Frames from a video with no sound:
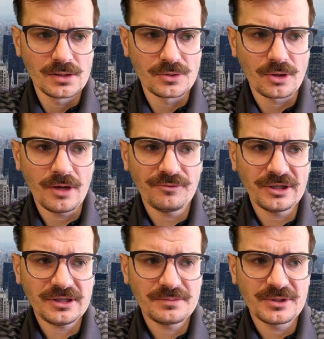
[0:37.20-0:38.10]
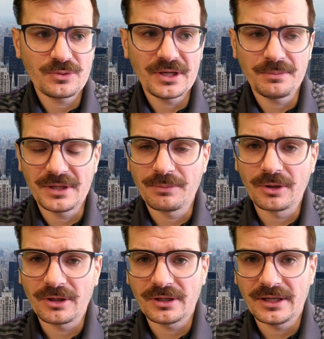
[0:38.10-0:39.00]
So conflict between
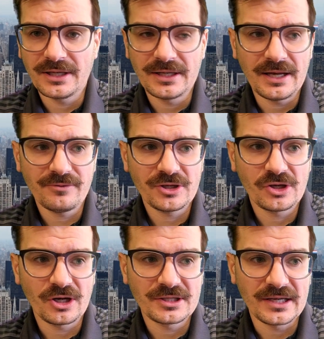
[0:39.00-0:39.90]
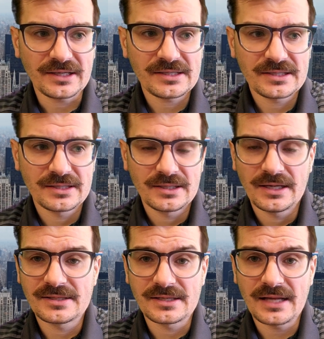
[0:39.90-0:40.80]
people in every context
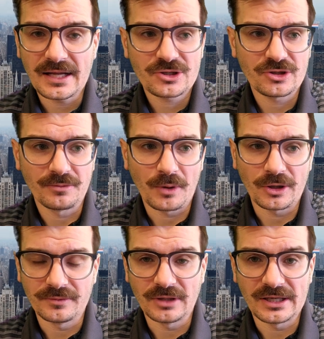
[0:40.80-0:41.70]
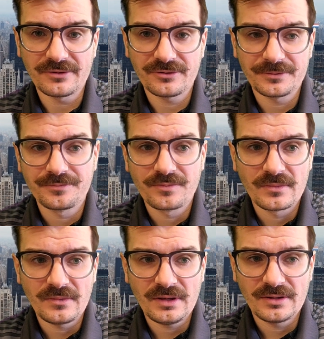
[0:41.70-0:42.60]
is a natural part of life.
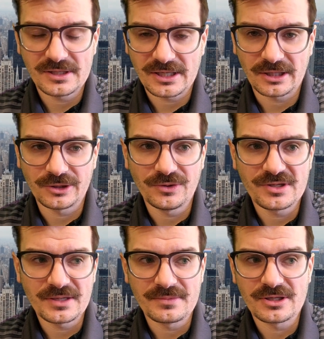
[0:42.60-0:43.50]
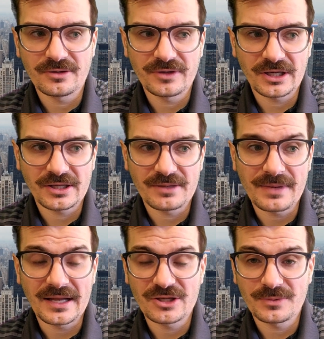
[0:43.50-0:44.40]
This includes observing the
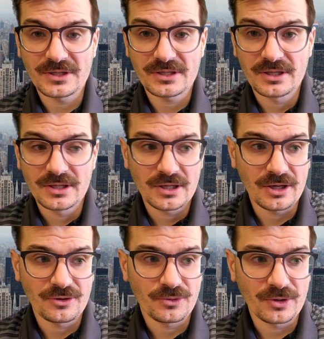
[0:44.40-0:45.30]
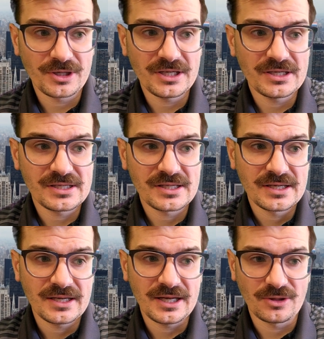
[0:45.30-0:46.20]
management authorities
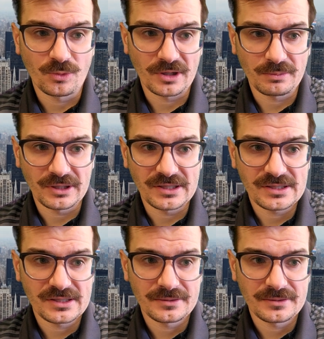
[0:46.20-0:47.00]
in the workplace.